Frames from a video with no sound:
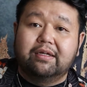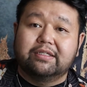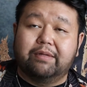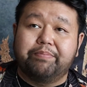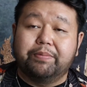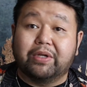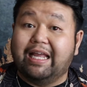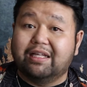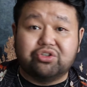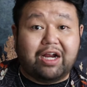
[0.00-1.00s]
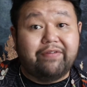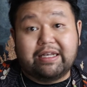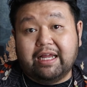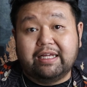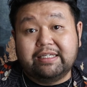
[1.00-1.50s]
Some people can't drive at
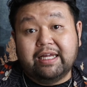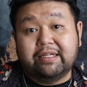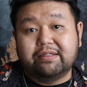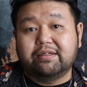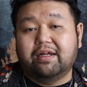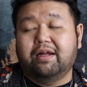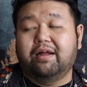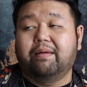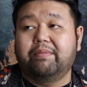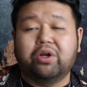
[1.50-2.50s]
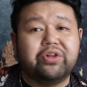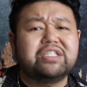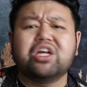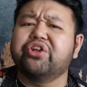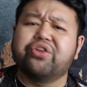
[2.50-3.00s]
night yet. And all
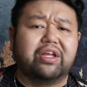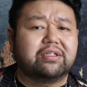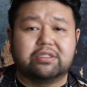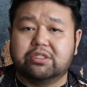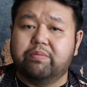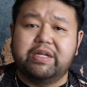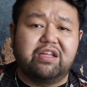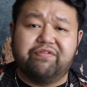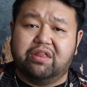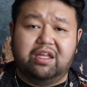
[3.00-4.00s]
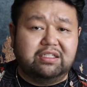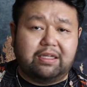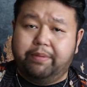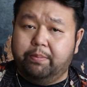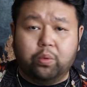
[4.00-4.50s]
these other things, there's so many different things
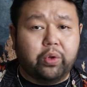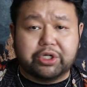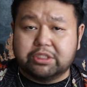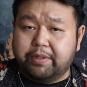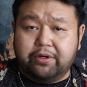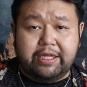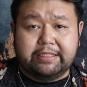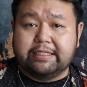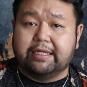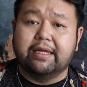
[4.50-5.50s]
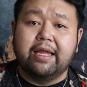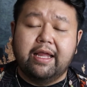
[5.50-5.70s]
that people were experiencing.